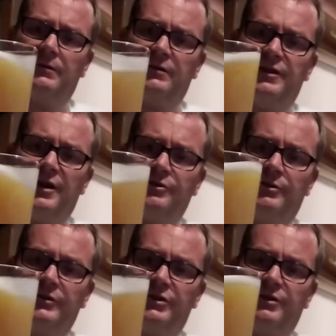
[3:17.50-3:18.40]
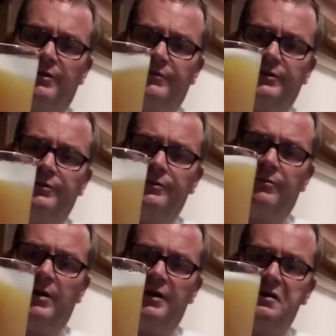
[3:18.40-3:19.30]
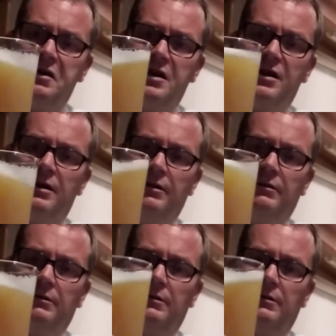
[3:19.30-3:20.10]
The session stuff is nowhere near